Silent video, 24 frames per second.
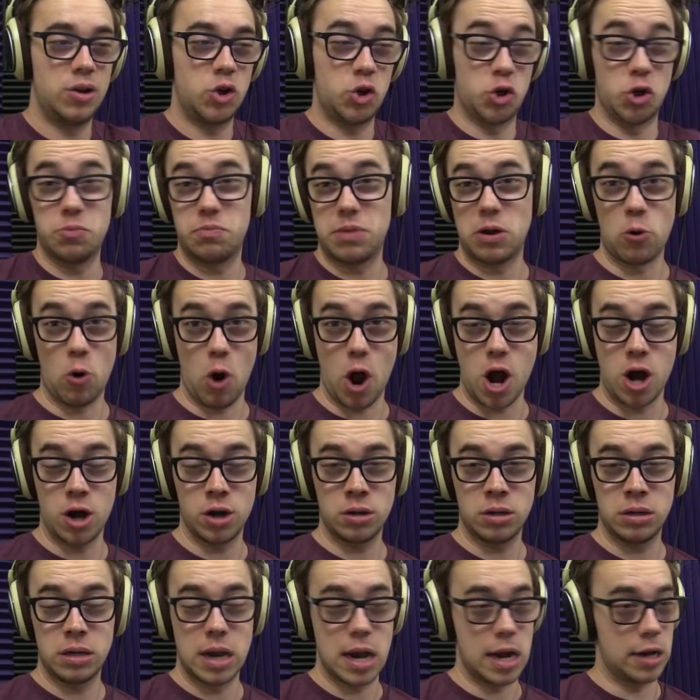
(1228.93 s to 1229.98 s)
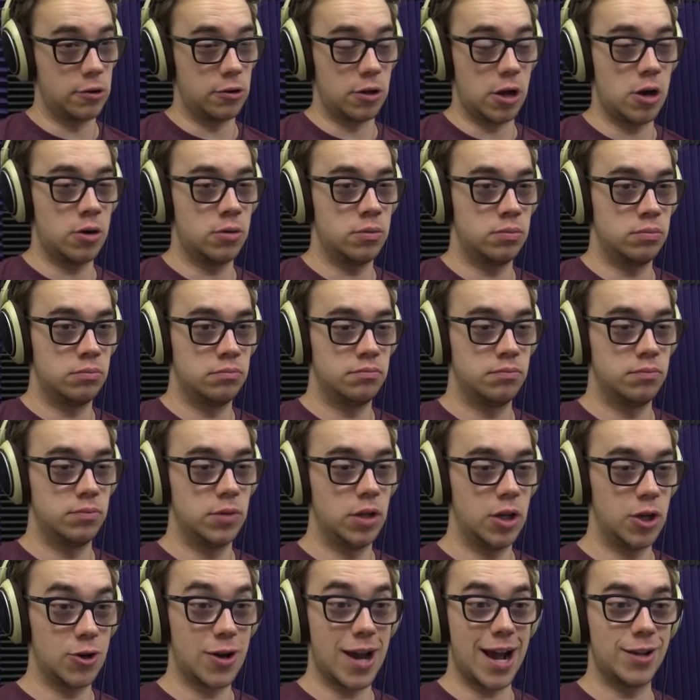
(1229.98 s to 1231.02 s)
Could be wrong, I don't know.
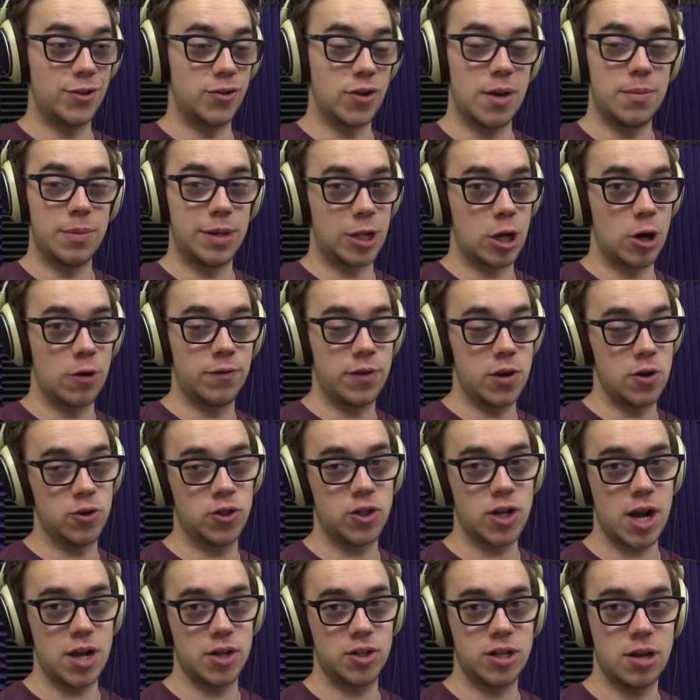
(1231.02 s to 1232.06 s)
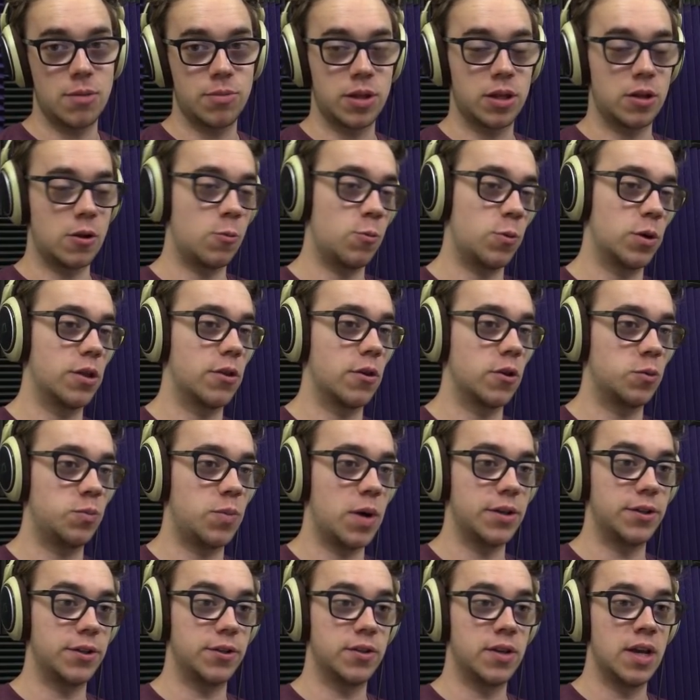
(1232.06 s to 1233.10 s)
You guys let me know if you saw something on one of those
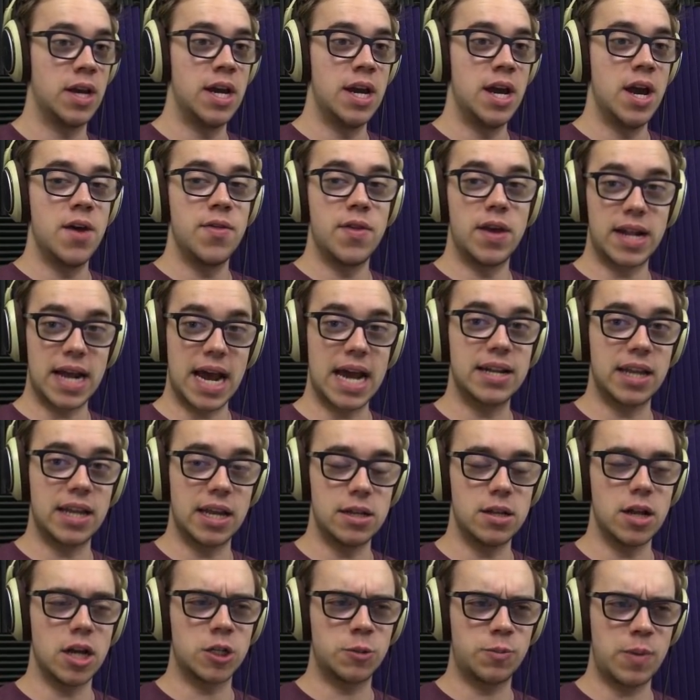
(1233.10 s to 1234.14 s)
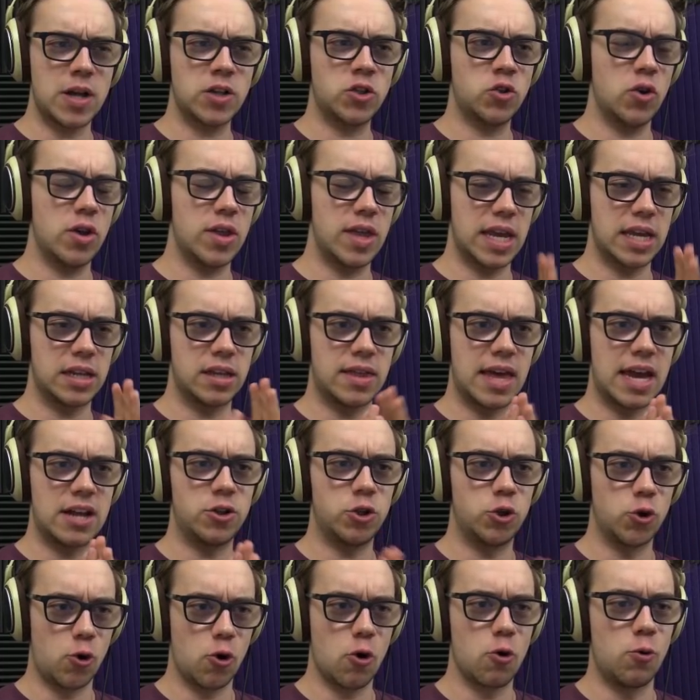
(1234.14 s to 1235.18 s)
puzzles that I didn't, especially the end of
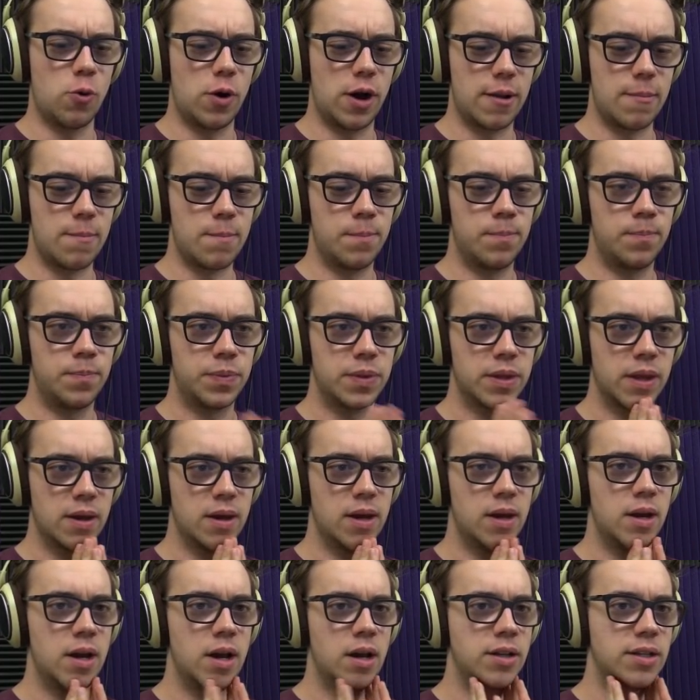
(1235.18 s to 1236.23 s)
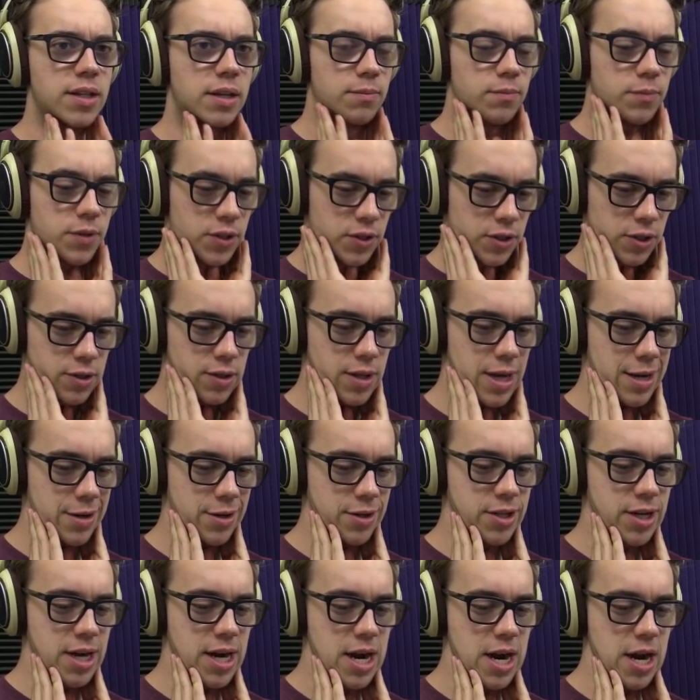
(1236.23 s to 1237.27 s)
that door one. Because I'm still not
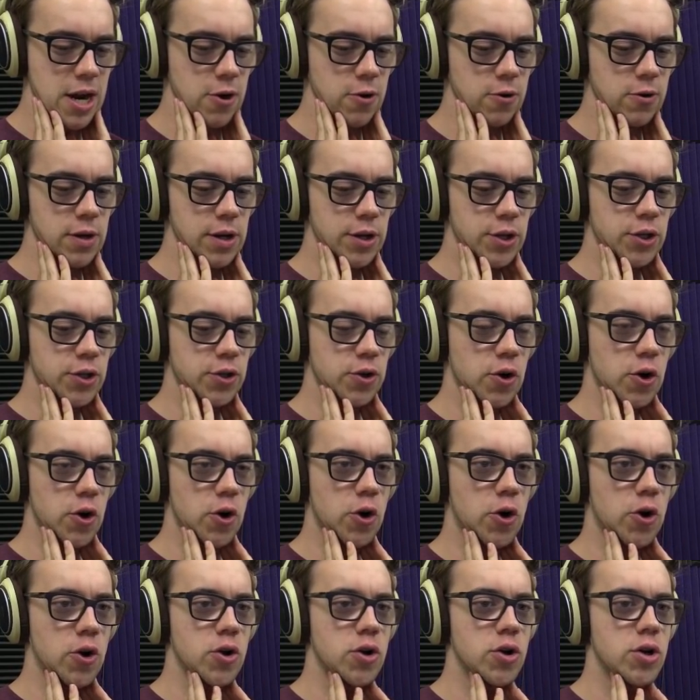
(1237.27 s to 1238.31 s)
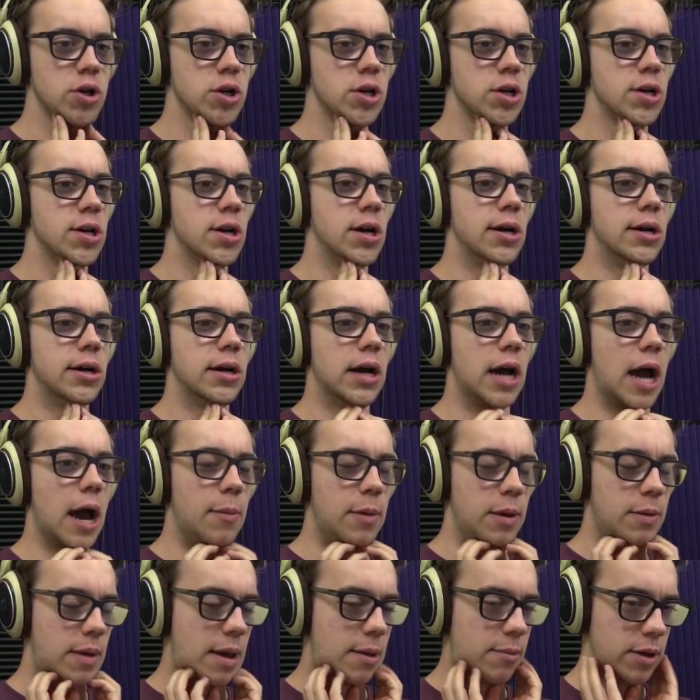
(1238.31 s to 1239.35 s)
entirely sure. I
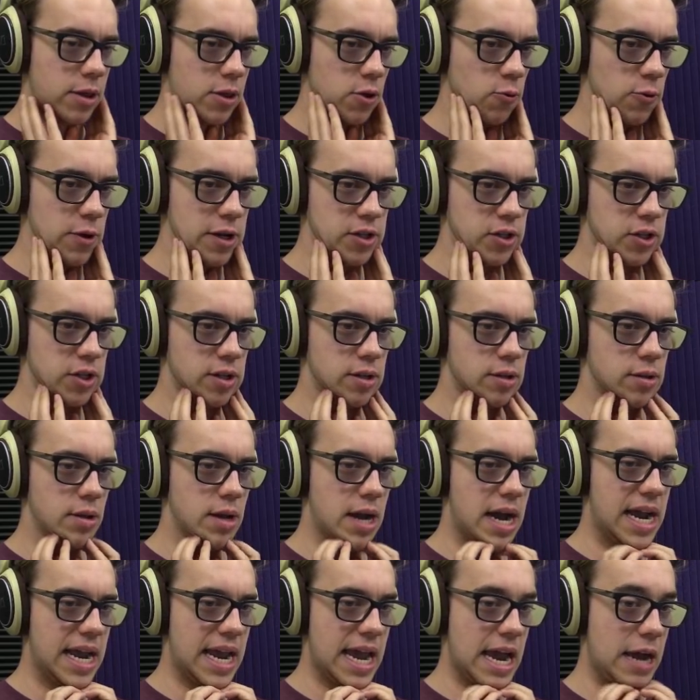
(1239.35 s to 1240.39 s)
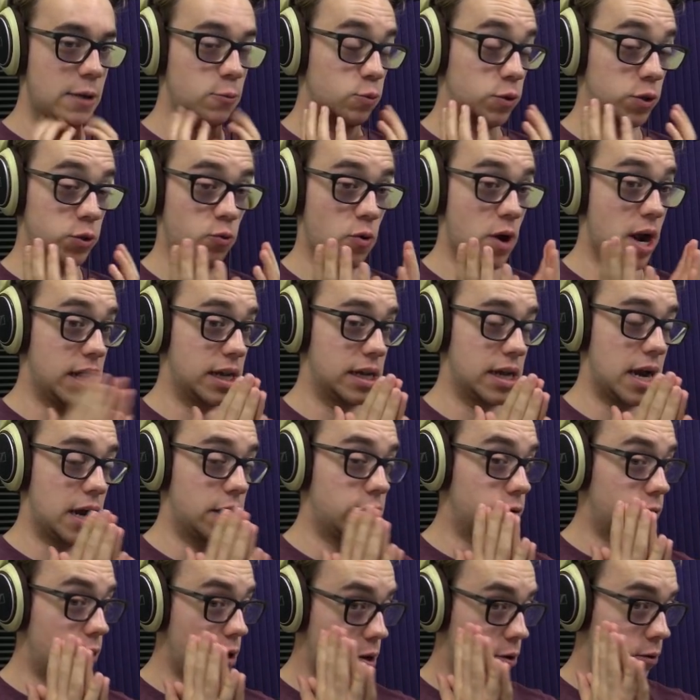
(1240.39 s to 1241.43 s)
mean, maybe the reason I had was right, I
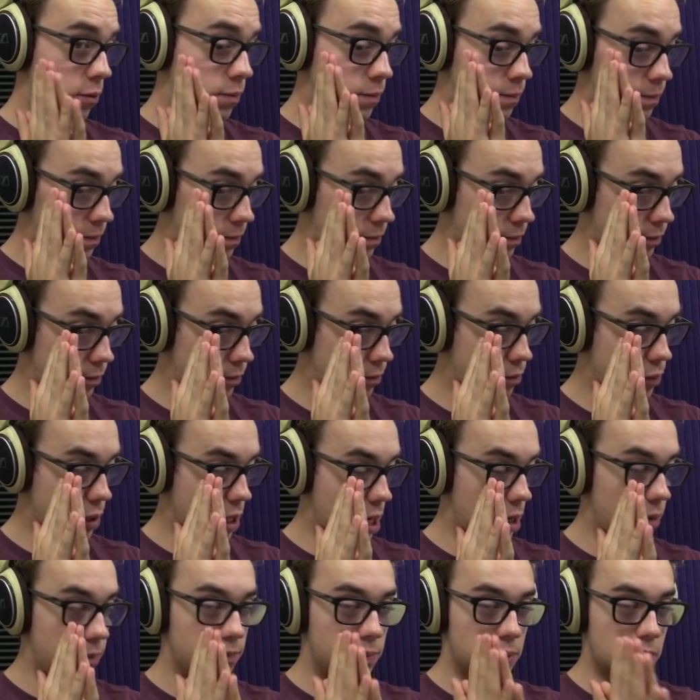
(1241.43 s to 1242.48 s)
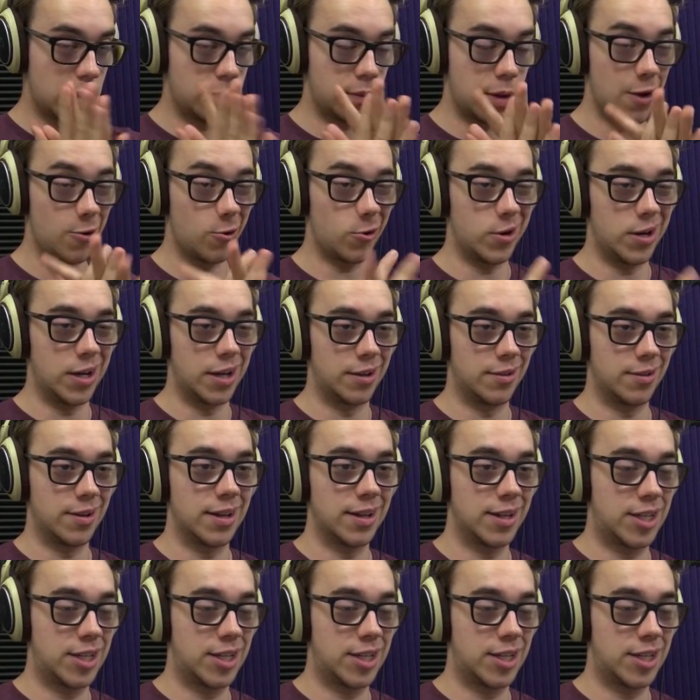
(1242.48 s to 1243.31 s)
don't know. But I'm not really